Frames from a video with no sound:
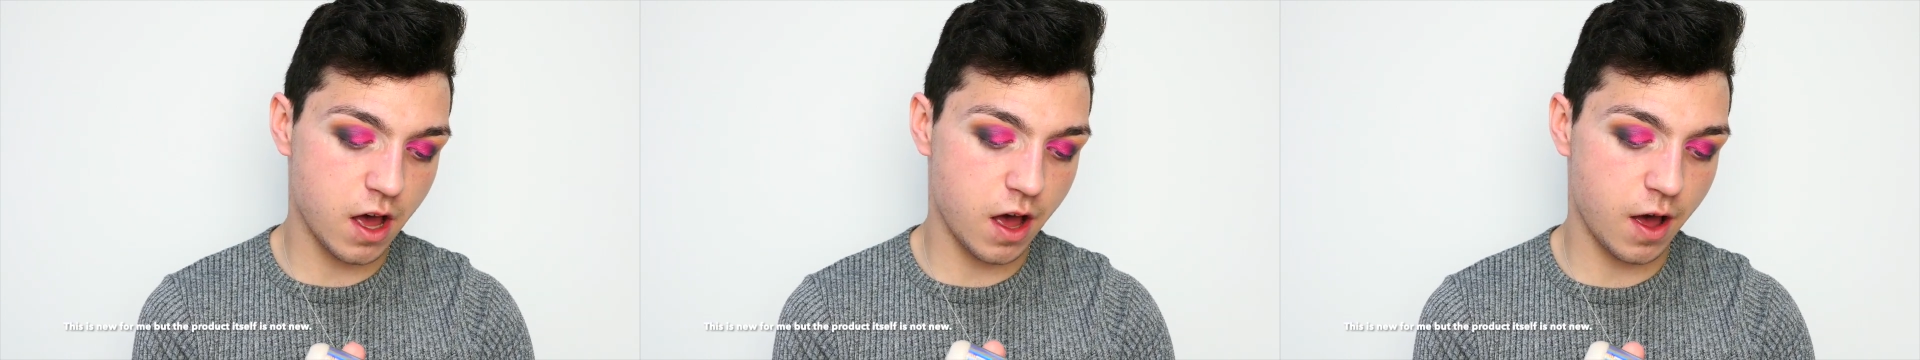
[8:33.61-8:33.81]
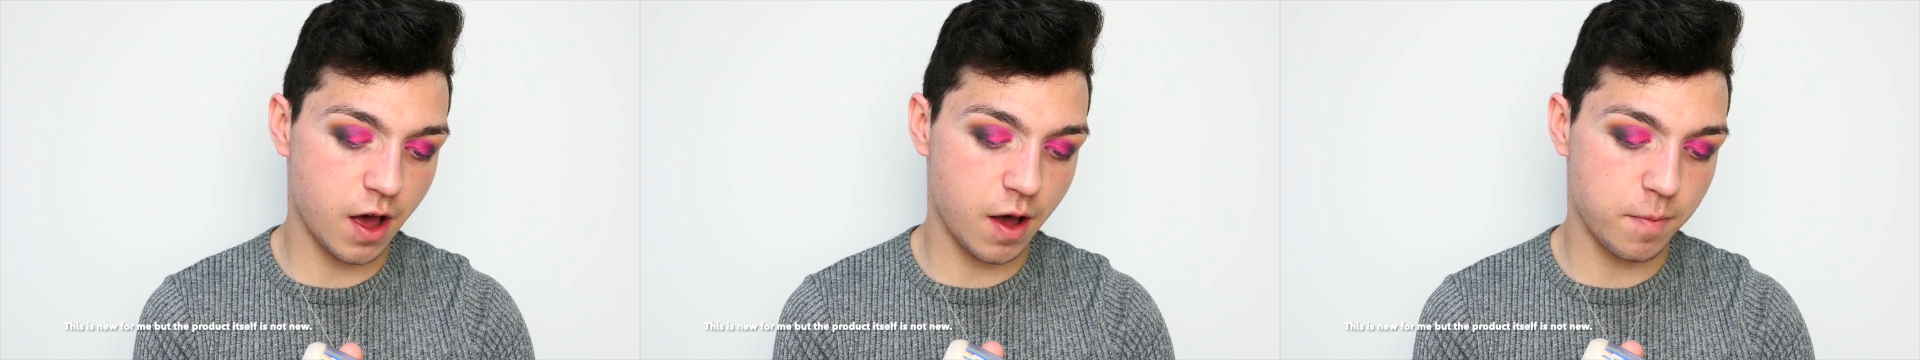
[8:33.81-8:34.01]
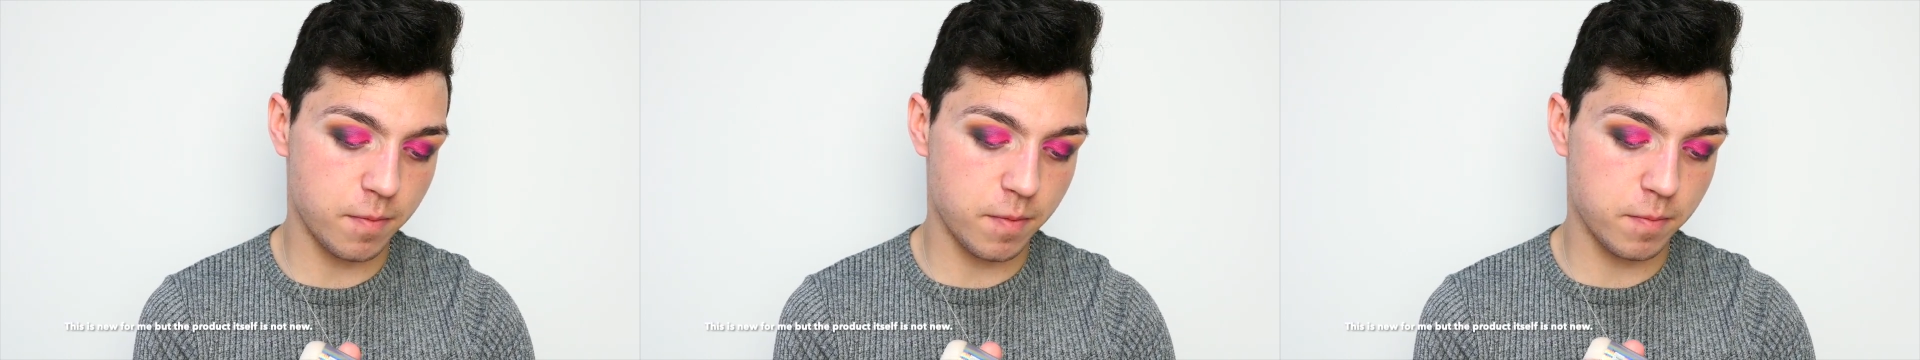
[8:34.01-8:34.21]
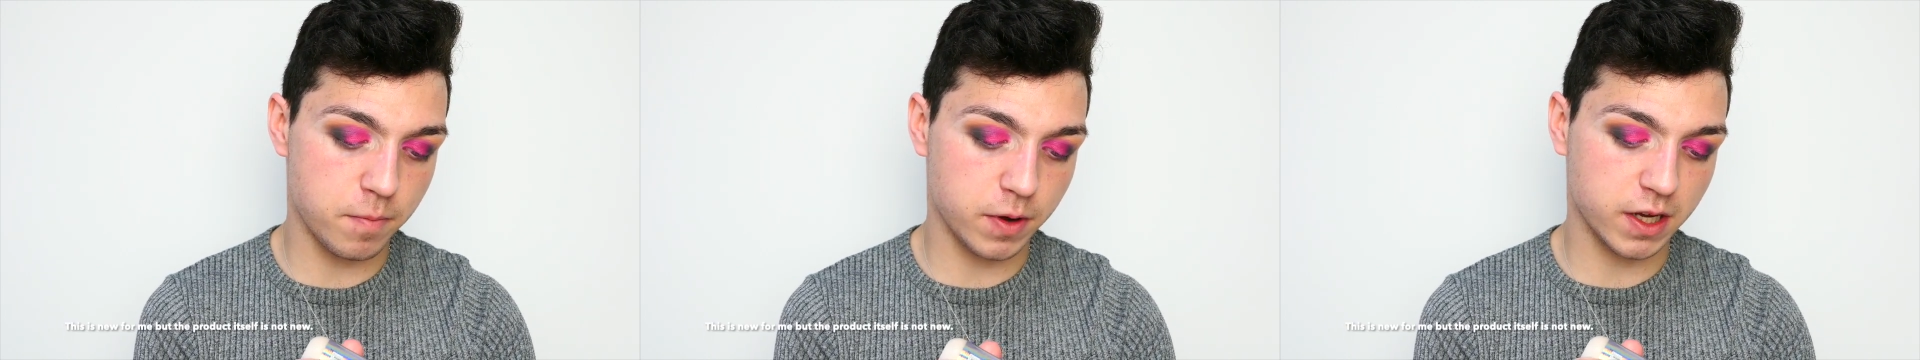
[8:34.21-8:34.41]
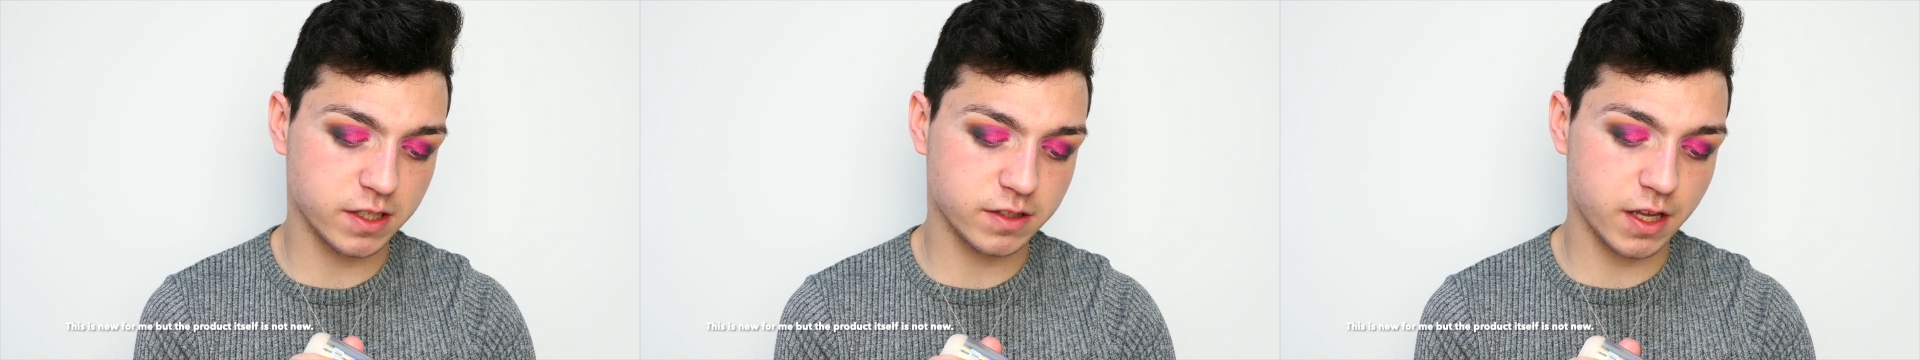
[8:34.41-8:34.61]

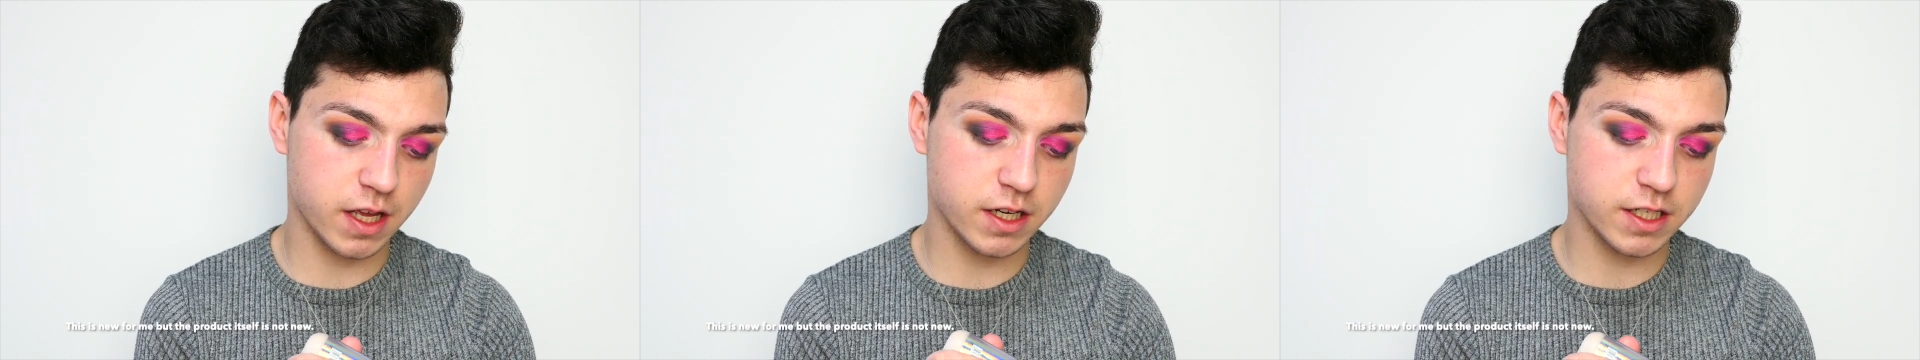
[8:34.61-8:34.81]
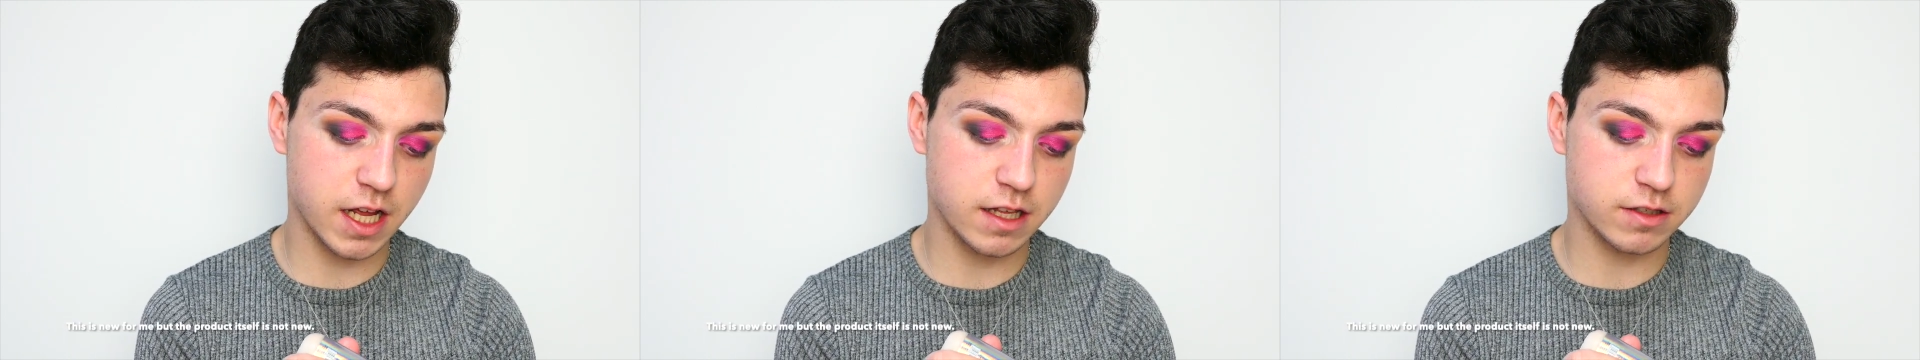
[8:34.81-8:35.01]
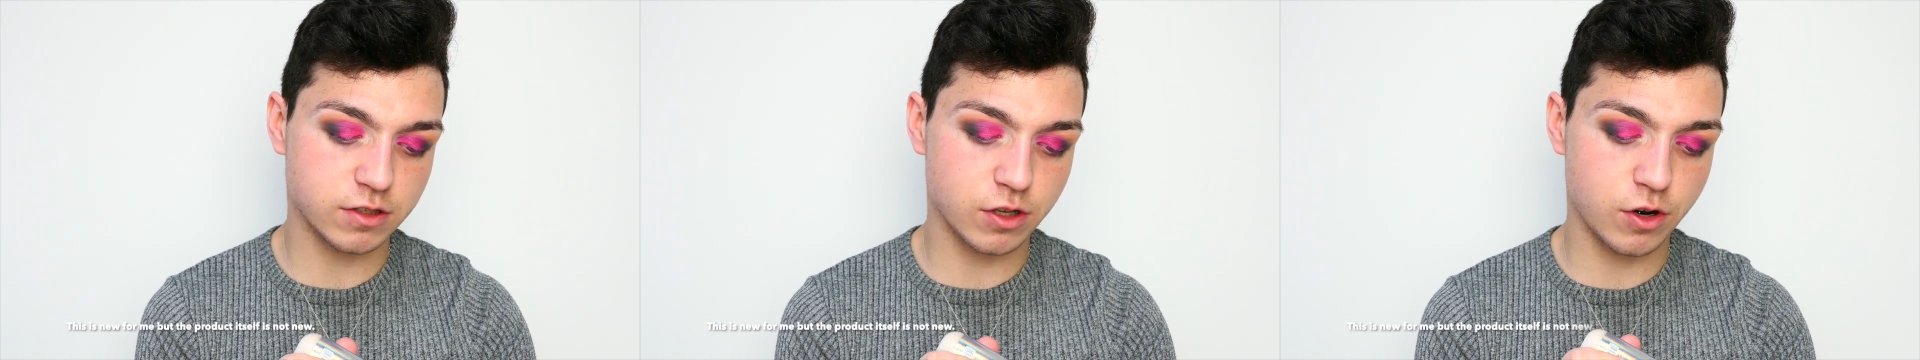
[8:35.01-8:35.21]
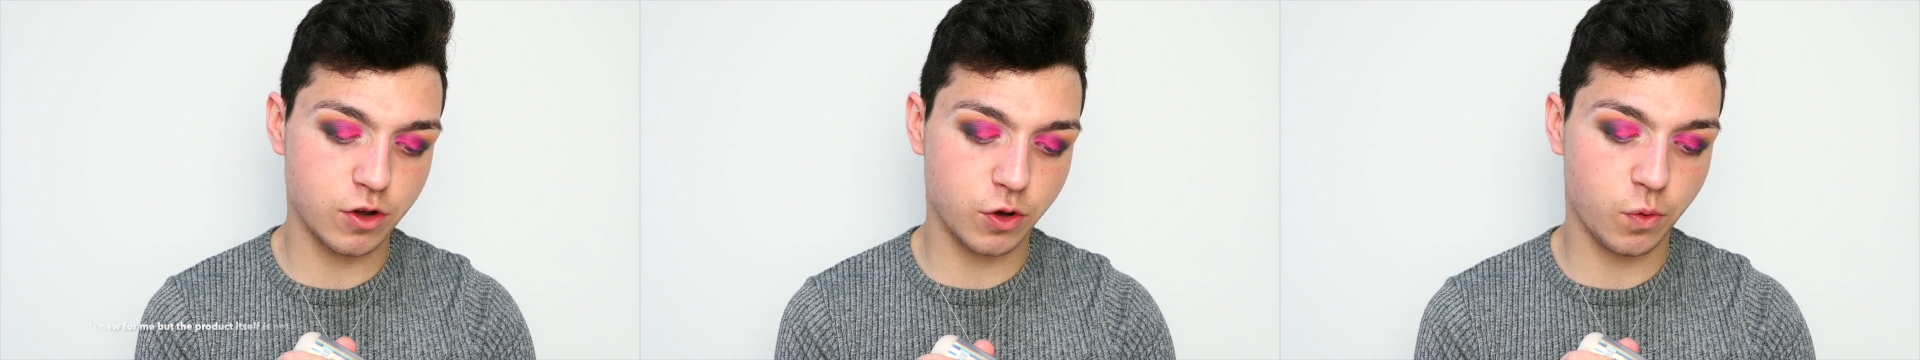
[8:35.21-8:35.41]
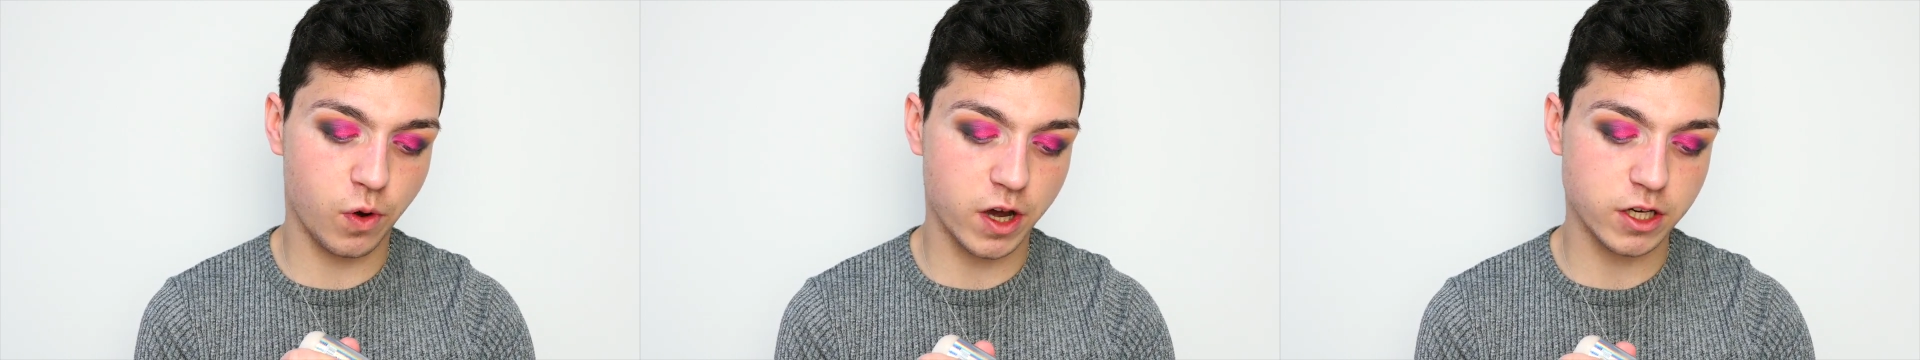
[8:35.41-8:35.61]
My skin tends to
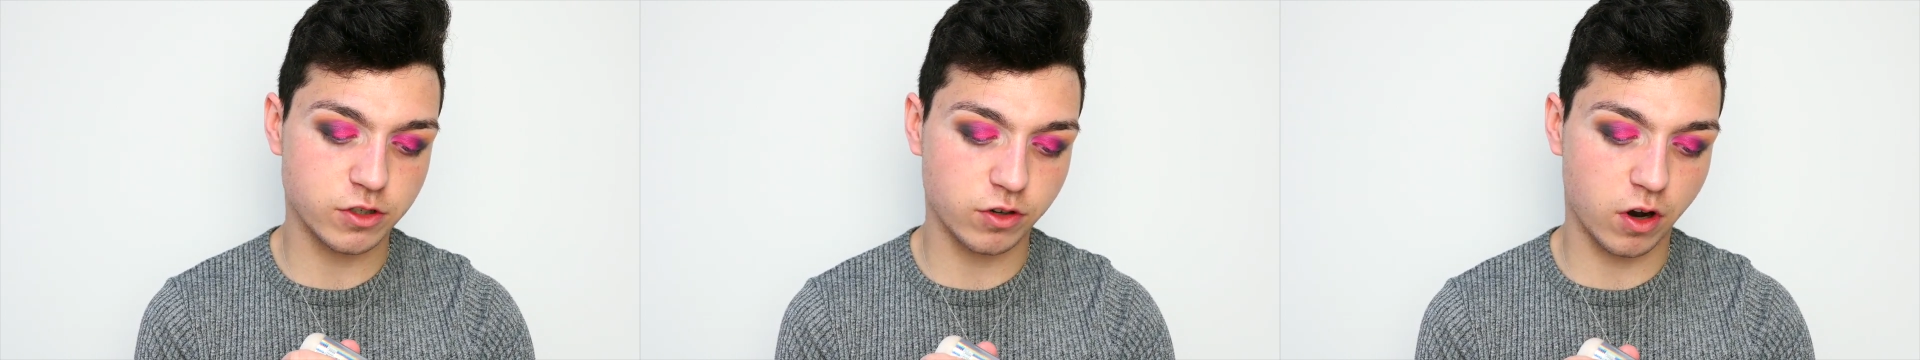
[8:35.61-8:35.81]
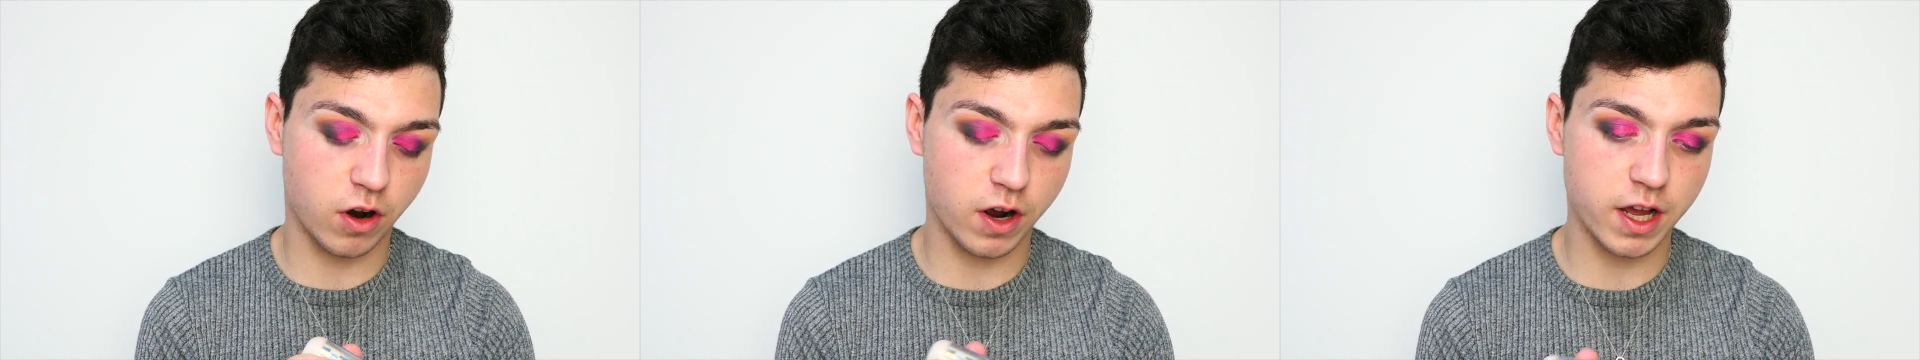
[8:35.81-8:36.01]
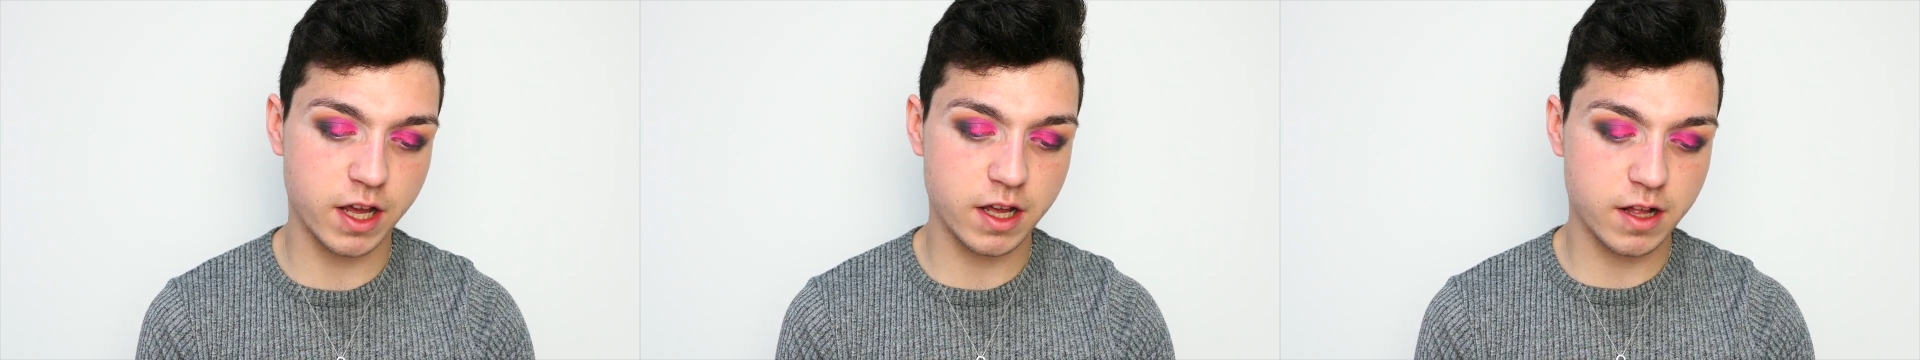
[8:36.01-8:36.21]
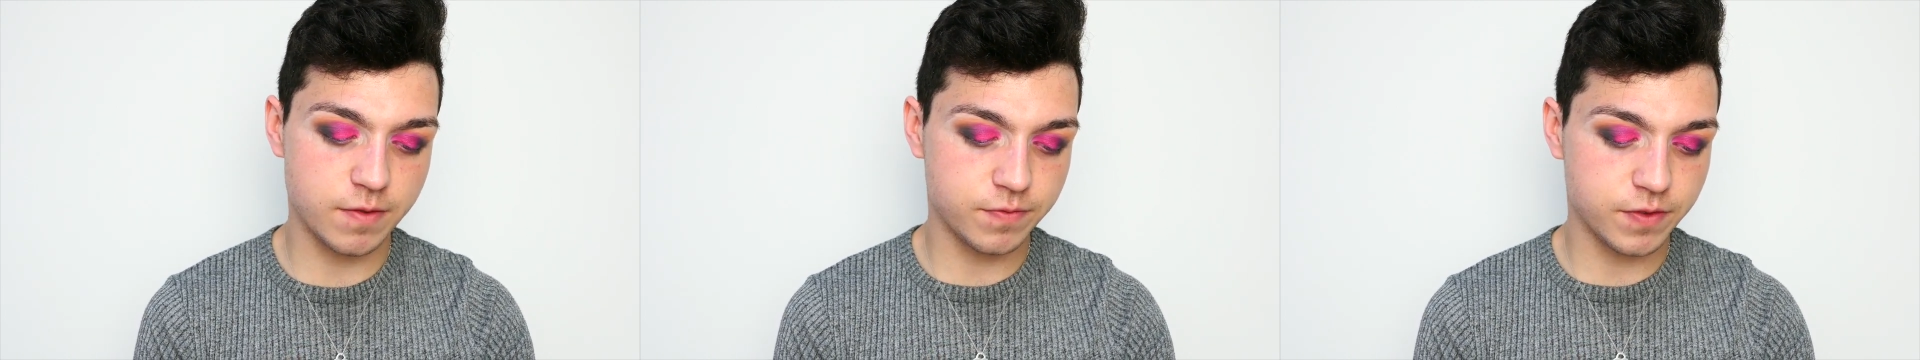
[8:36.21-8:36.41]
look quite dry,